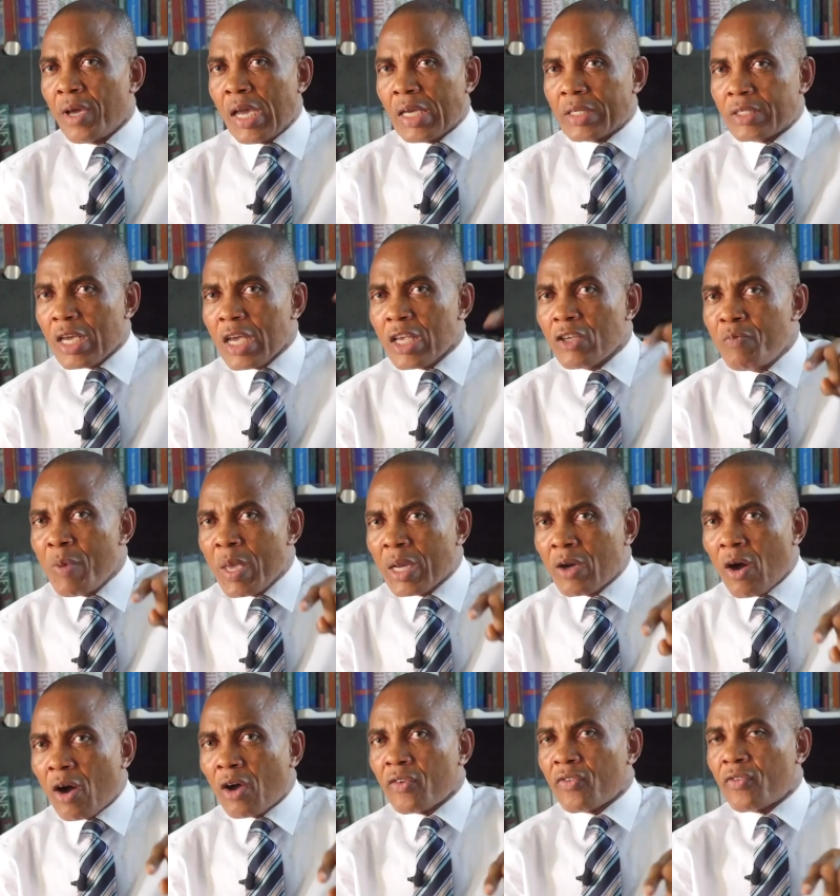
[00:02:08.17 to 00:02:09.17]
It is
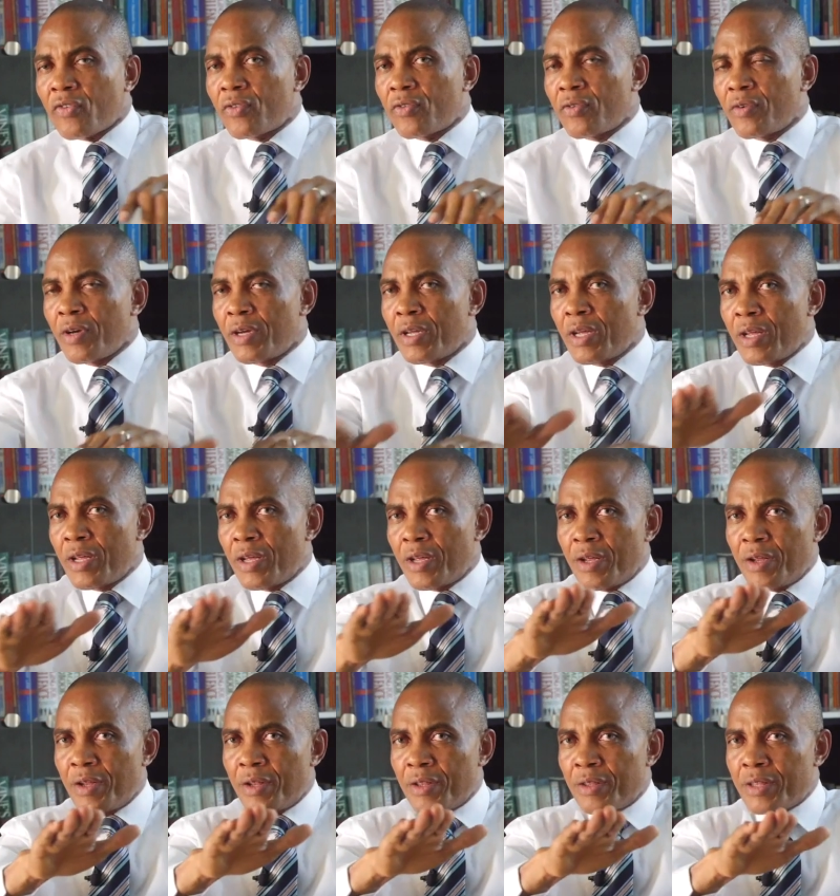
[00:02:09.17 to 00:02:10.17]
because
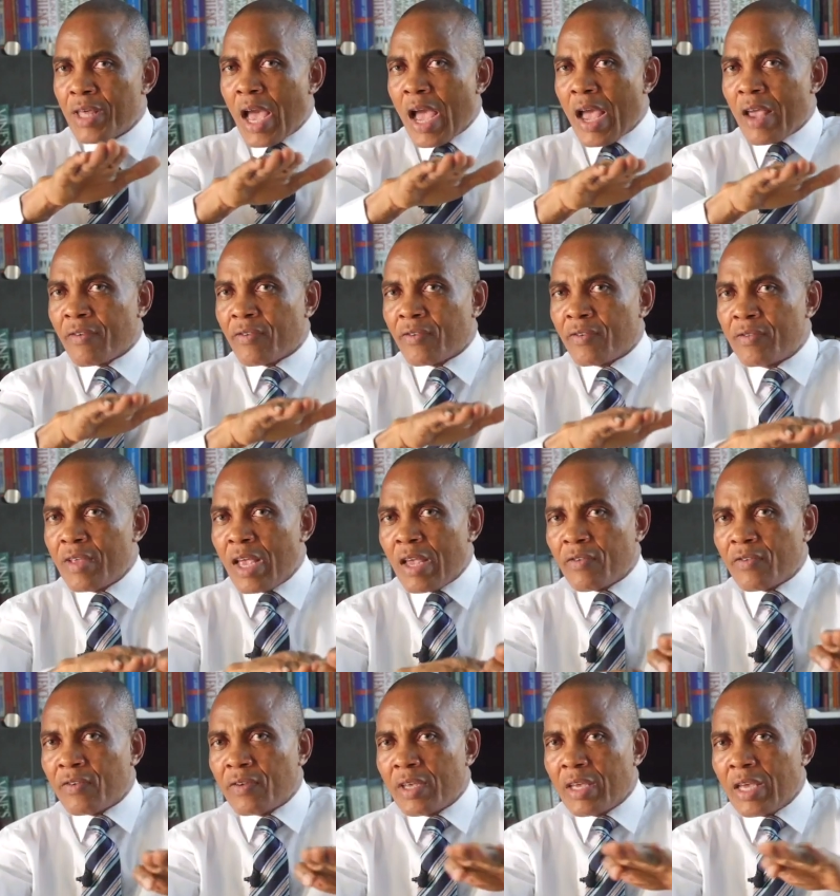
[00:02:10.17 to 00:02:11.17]
there is
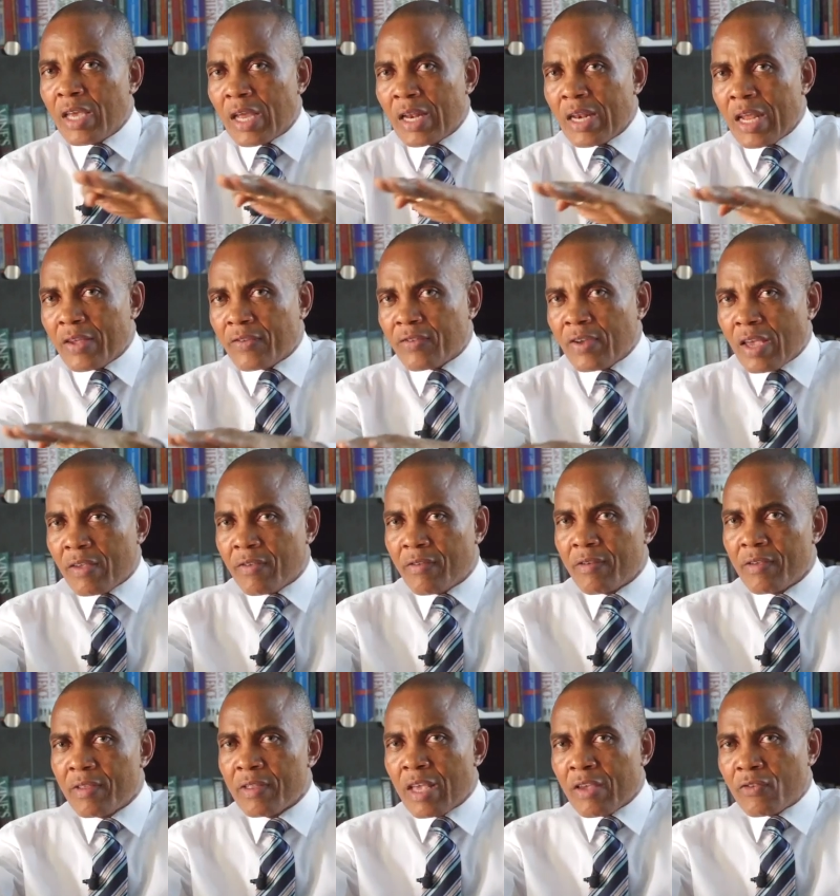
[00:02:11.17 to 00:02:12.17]
this
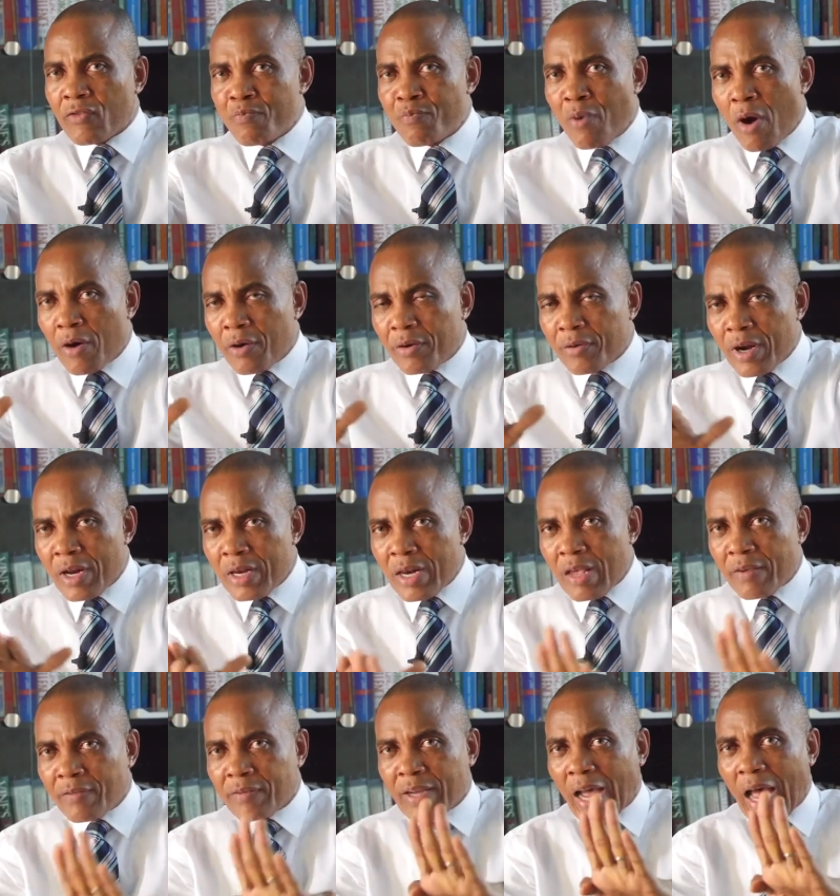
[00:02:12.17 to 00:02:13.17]
illicit, this bunkering,
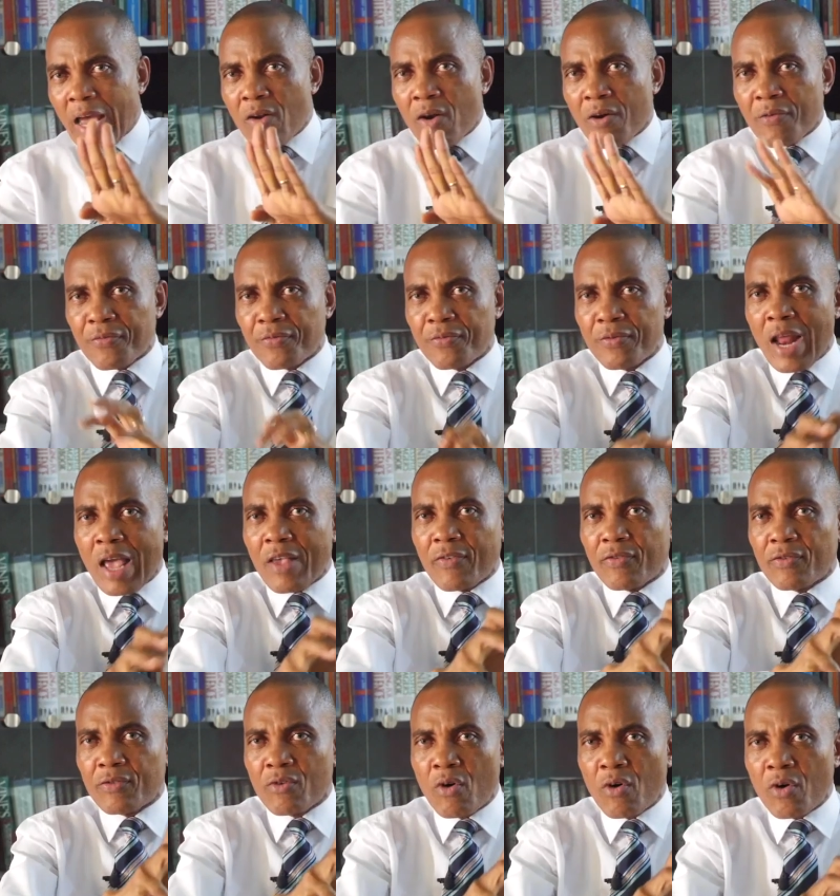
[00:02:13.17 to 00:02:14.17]
this kind of
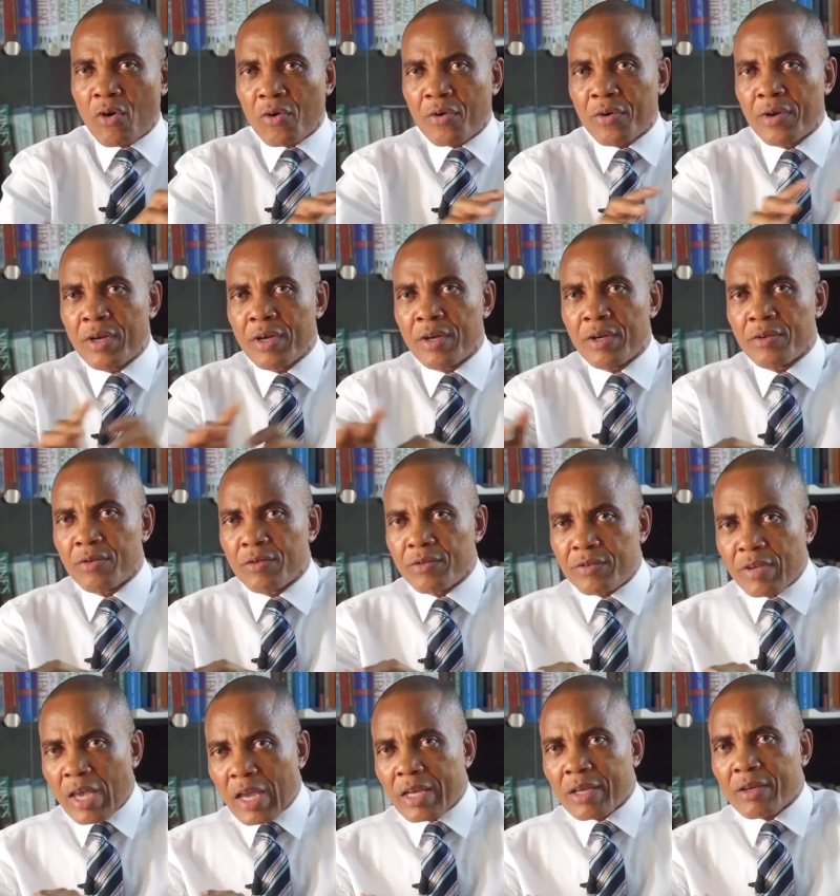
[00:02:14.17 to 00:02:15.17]
let's go
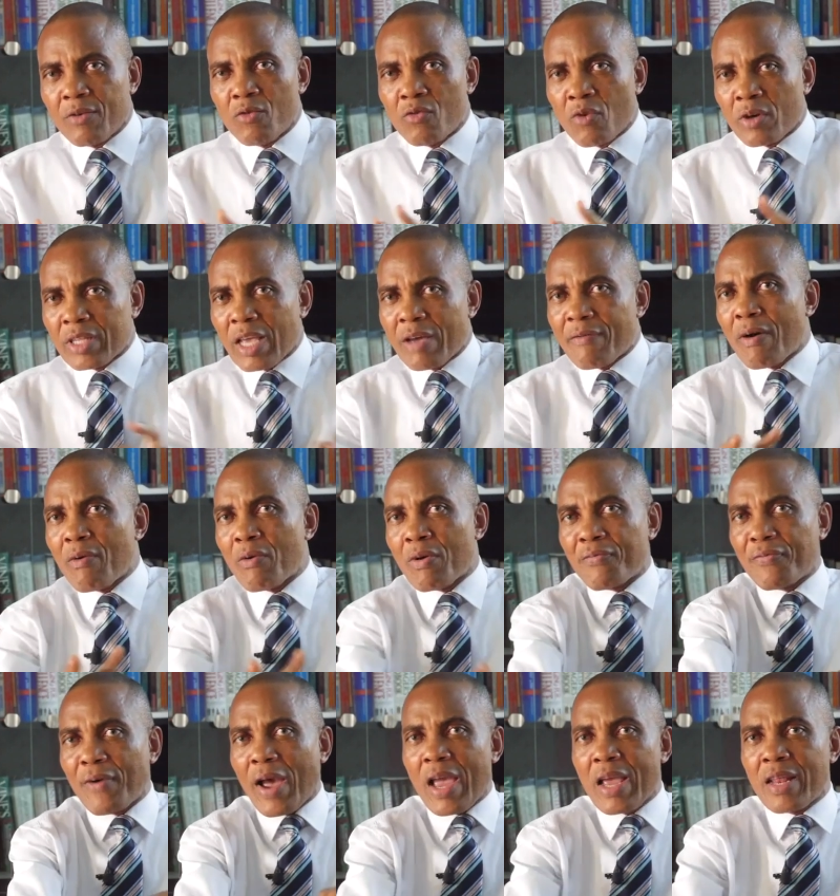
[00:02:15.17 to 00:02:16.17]
take whatever
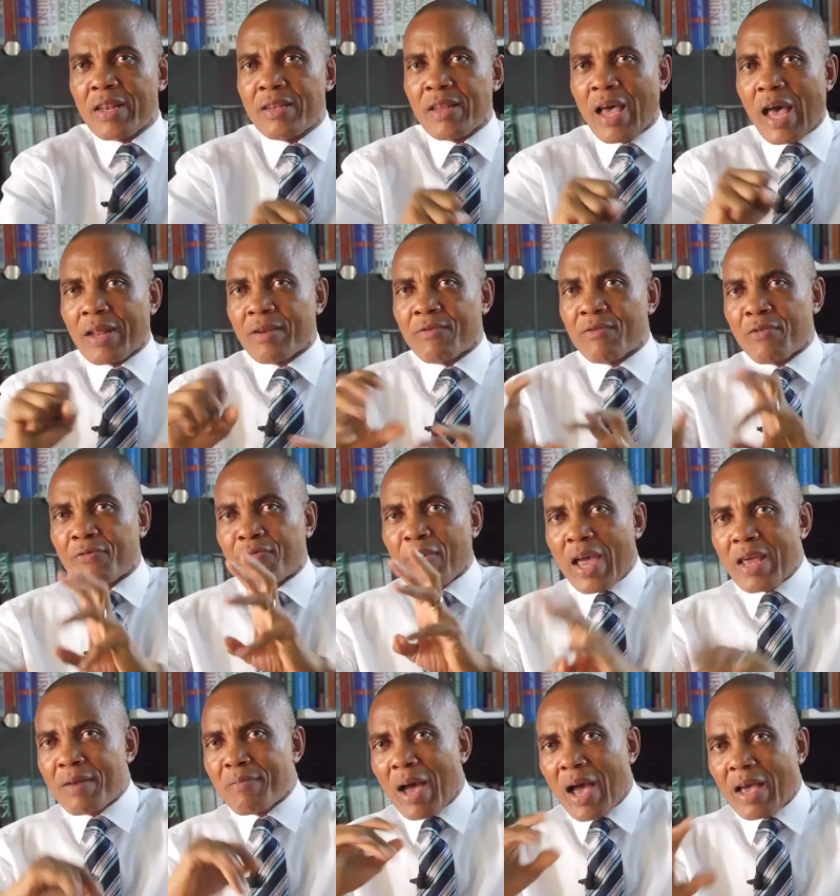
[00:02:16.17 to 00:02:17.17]
we find and
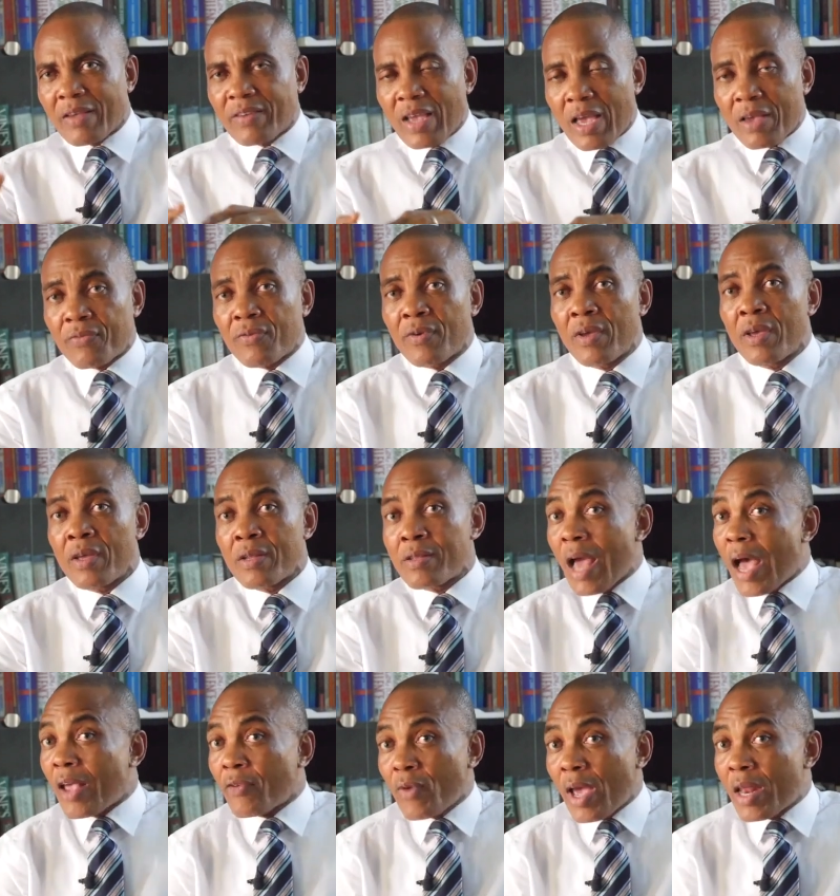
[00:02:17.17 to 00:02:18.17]
refine by ourselves.
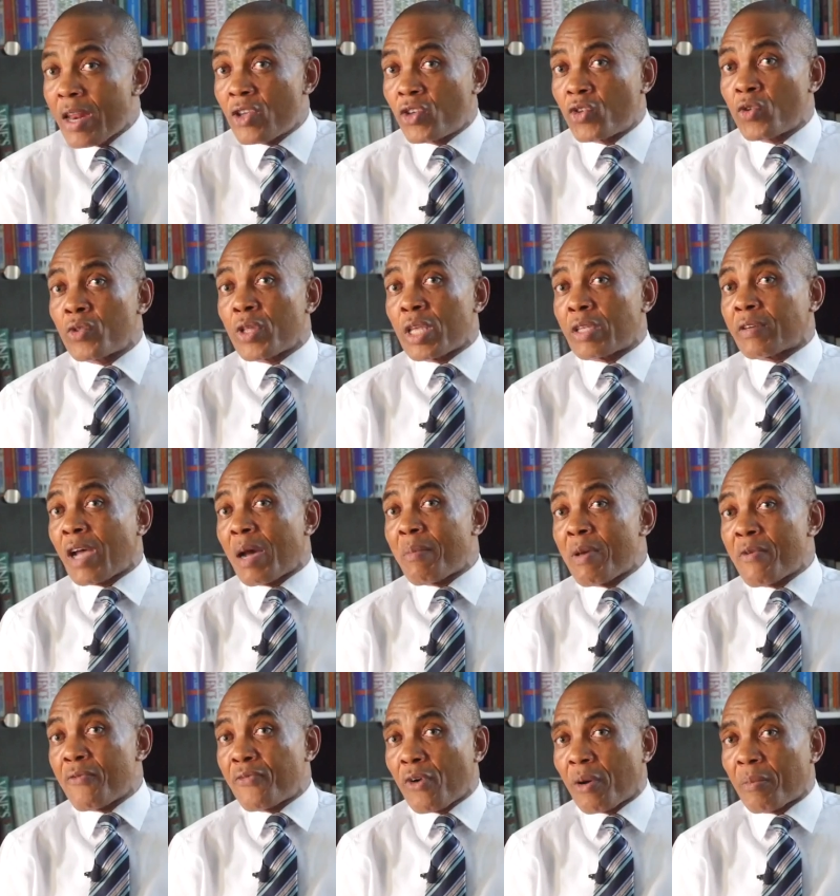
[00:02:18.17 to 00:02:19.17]
That's where the suit is
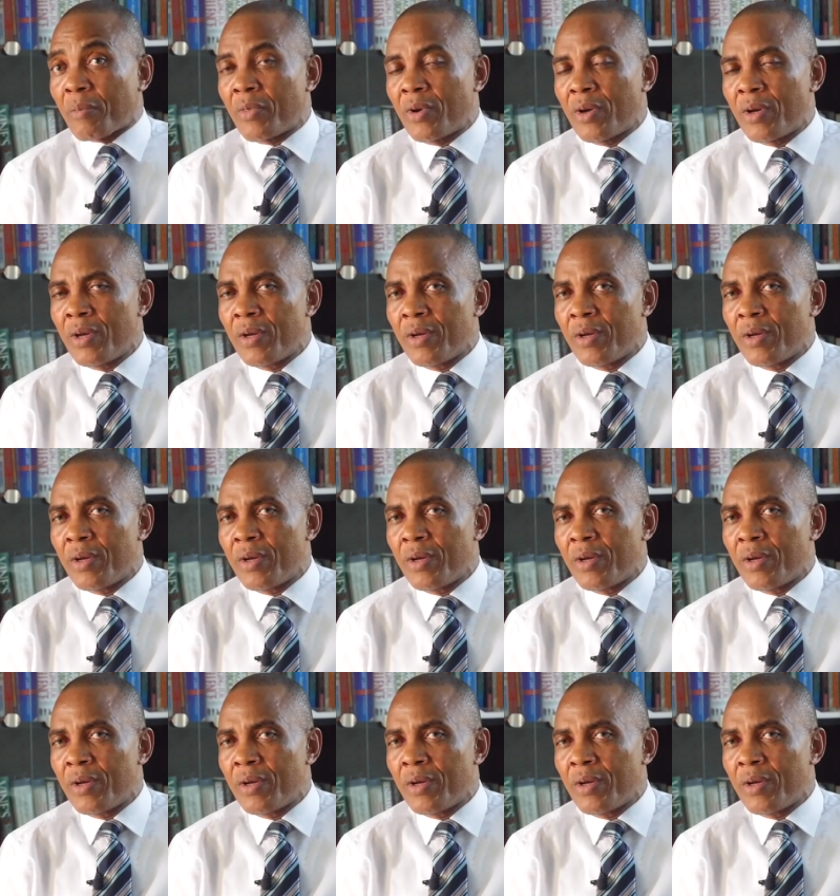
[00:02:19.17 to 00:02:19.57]
coming from.